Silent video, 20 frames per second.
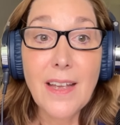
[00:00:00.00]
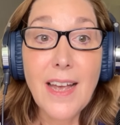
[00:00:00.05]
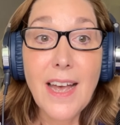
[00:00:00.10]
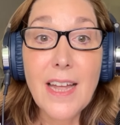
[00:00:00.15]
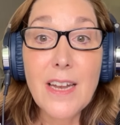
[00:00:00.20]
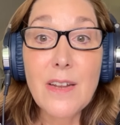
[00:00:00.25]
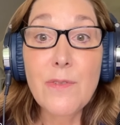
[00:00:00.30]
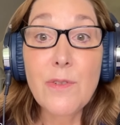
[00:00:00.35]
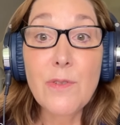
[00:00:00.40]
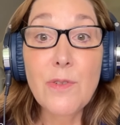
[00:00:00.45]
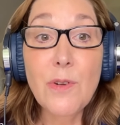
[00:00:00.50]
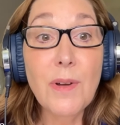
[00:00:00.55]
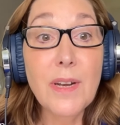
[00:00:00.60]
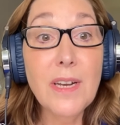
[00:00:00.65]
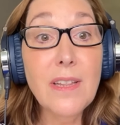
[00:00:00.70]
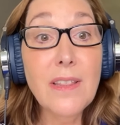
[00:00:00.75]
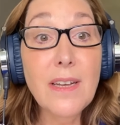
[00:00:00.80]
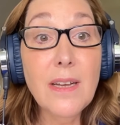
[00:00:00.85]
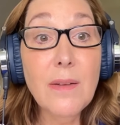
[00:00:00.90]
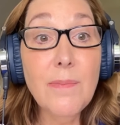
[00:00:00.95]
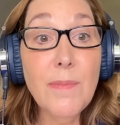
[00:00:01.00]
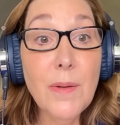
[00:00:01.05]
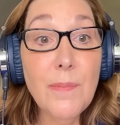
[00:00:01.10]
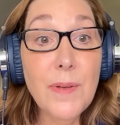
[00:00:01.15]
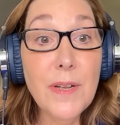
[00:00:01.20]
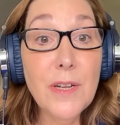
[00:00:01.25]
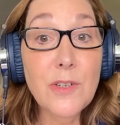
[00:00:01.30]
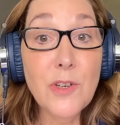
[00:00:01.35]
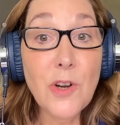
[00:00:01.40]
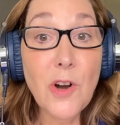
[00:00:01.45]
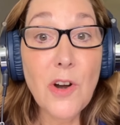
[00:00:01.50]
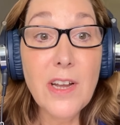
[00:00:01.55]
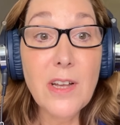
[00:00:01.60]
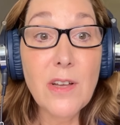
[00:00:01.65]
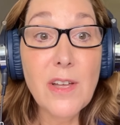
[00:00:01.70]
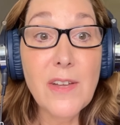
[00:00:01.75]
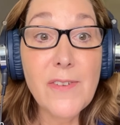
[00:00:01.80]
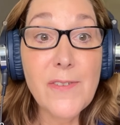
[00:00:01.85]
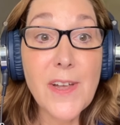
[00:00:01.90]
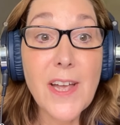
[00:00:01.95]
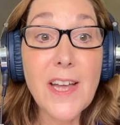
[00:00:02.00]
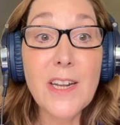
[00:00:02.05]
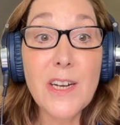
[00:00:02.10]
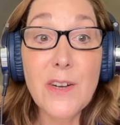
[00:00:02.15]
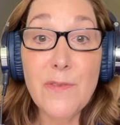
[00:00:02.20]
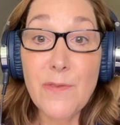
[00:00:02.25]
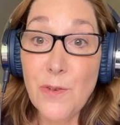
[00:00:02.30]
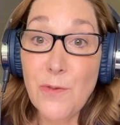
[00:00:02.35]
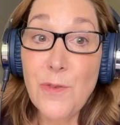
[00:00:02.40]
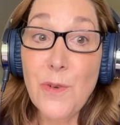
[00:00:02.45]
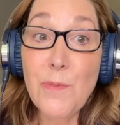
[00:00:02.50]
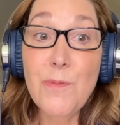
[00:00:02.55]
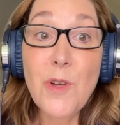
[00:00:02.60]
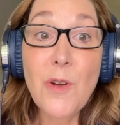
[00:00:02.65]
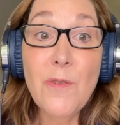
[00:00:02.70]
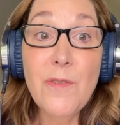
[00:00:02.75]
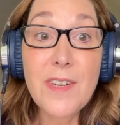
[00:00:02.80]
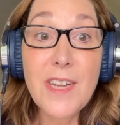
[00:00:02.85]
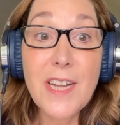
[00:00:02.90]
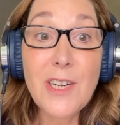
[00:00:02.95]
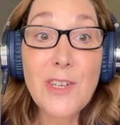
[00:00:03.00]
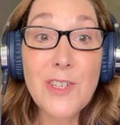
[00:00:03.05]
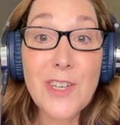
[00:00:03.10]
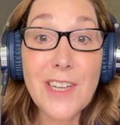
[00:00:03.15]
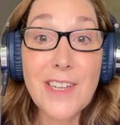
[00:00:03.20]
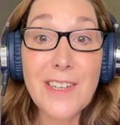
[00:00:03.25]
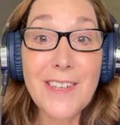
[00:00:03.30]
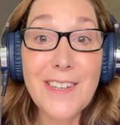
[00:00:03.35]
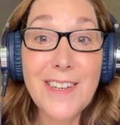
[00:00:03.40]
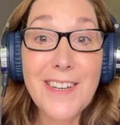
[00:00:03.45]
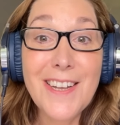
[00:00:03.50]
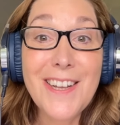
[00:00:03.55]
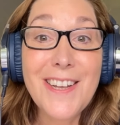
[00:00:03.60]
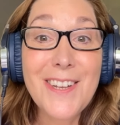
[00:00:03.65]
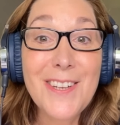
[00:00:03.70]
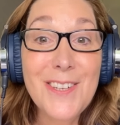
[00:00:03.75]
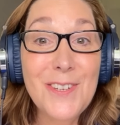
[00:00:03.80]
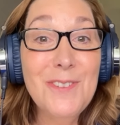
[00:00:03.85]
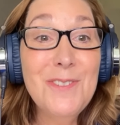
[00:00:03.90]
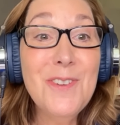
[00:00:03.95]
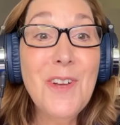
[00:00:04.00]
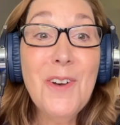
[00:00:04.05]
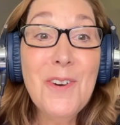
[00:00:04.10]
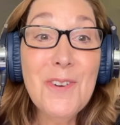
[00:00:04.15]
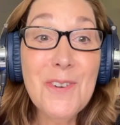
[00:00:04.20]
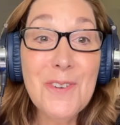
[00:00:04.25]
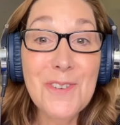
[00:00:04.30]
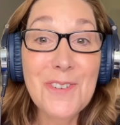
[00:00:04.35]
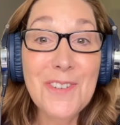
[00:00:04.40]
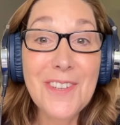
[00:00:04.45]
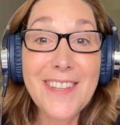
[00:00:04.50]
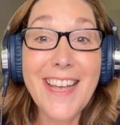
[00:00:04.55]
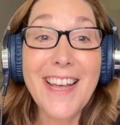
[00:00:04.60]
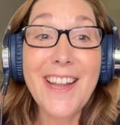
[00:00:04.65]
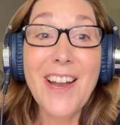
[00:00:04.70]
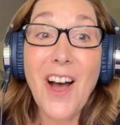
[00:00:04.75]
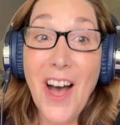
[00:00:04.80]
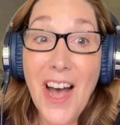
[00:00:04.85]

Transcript: And if you know anything about being a Tar Heel fan, and if you're from Nova Nation, you know that I